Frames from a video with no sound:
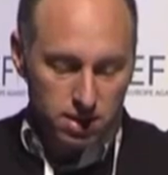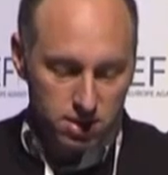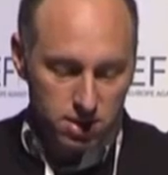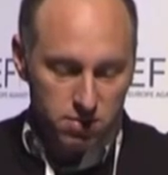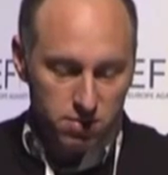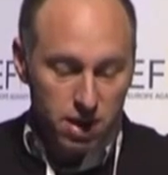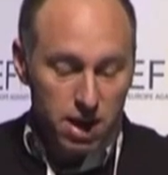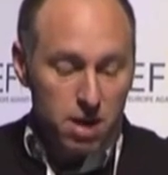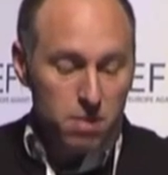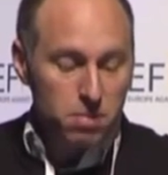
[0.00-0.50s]

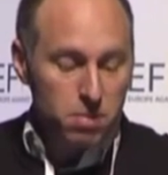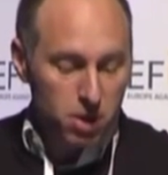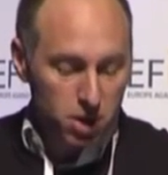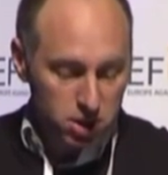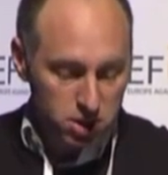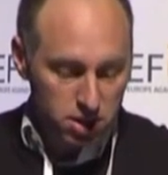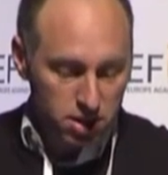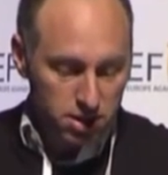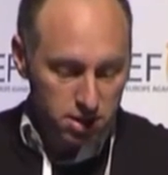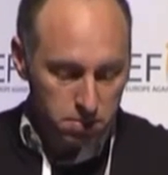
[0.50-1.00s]
develop
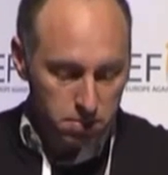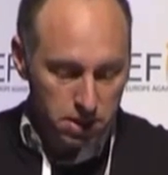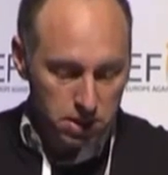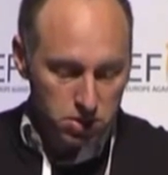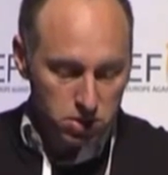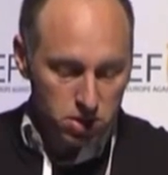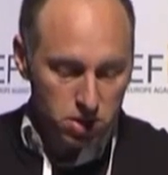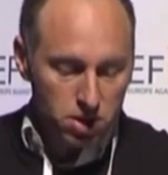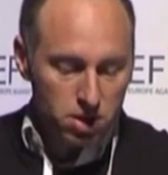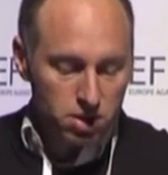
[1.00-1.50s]
personalised
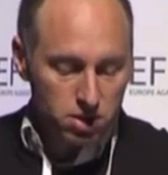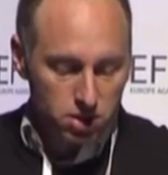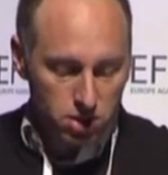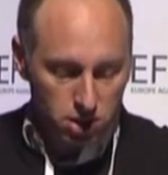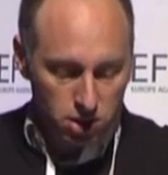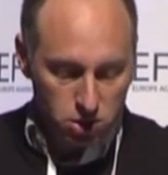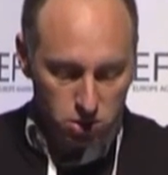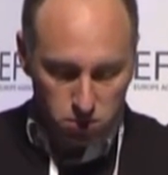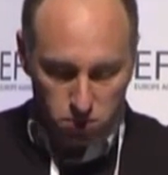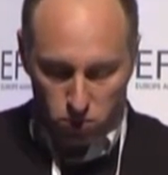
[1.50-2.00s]
medicine to
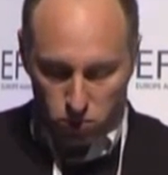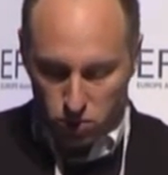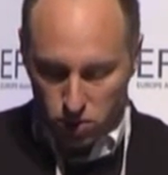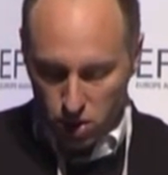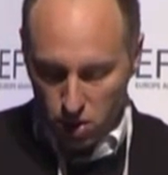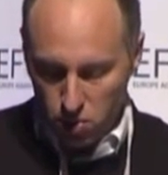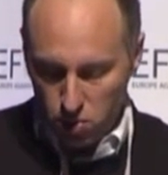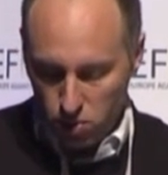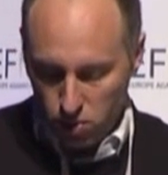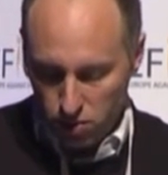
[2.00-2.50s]
this small
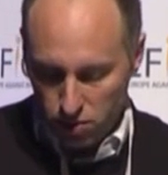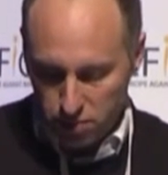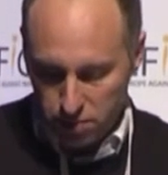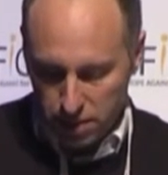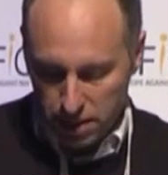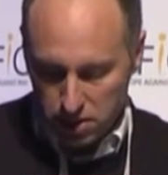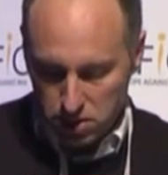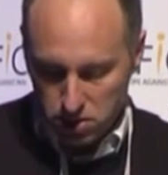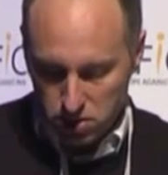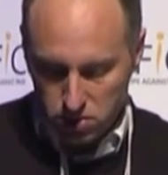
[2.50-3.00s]
cohort of
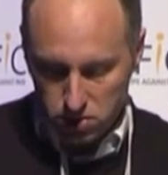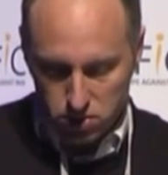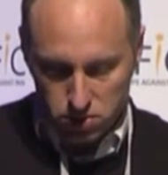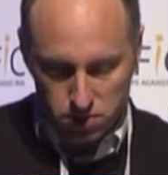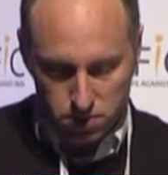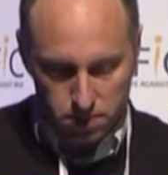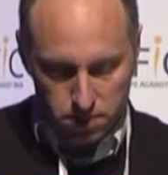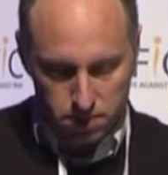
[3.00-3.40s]
patients.